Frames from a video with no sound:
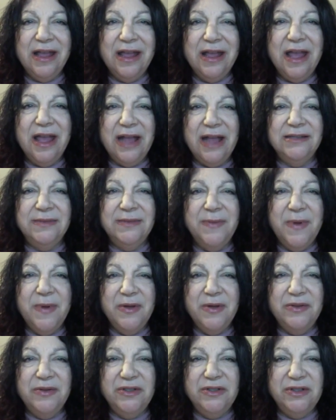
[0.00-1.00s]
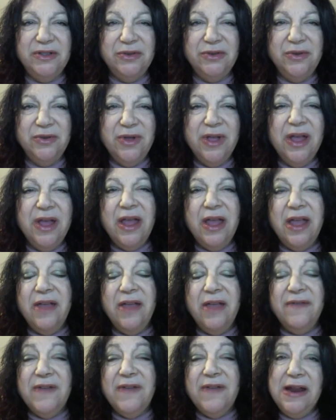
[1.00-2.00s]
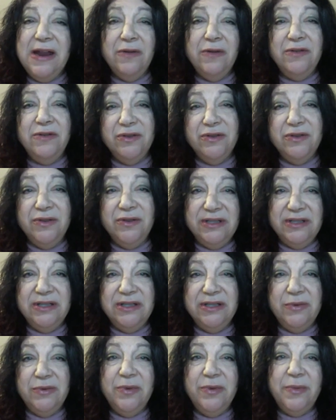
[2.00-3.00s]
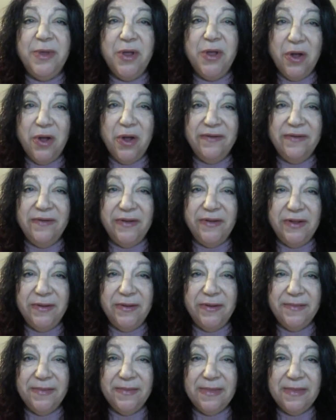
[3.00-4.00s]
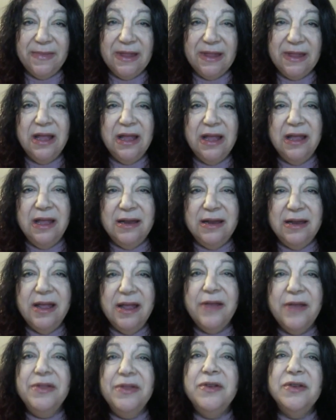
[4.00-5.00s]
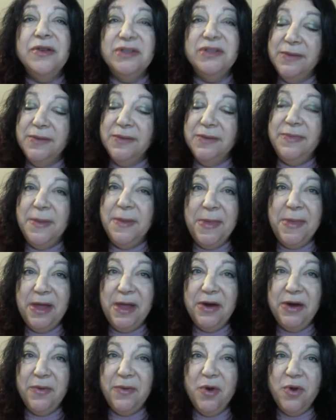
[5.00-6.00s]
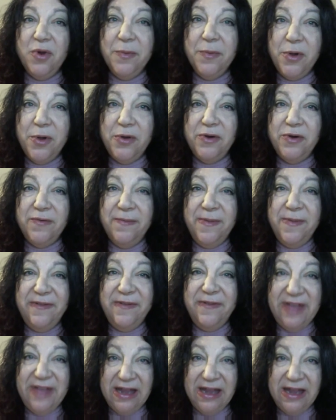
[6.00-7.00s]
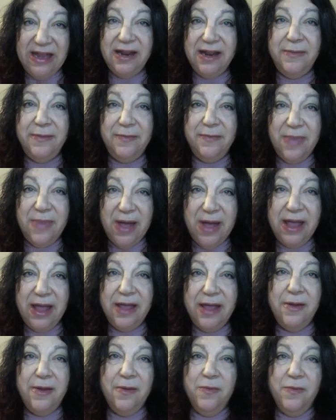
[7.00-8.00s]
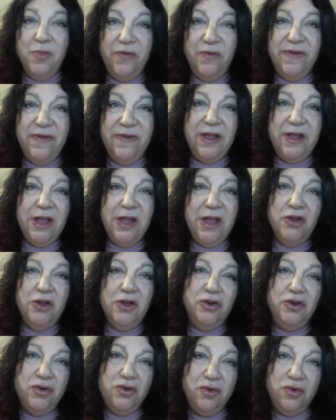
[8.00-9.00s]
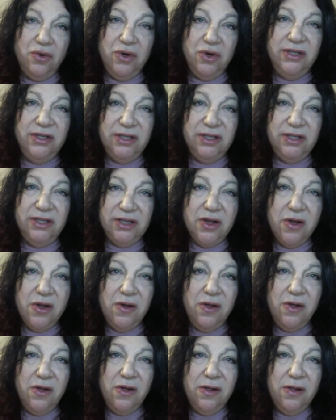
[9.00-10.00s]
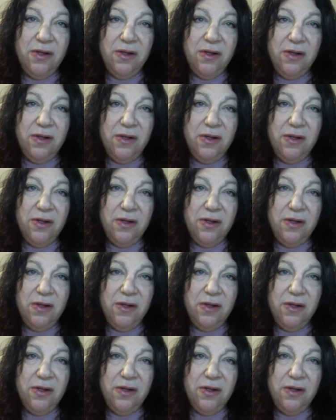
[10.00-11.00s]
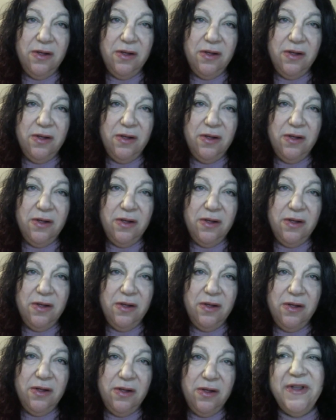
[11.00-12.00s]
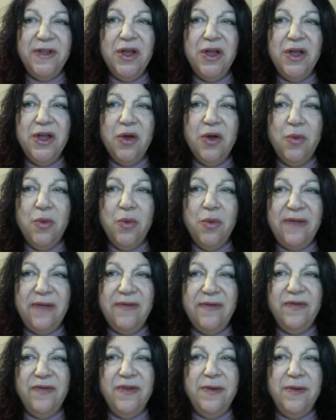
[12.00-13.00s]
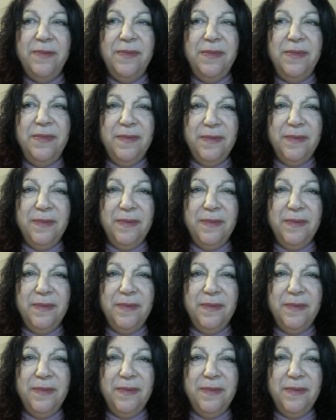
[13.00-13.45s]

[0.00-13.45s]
as opposed to, if I don't do this, it will be awful. Now, there are some people that are more motivated by moving towards a goal, and others moving away from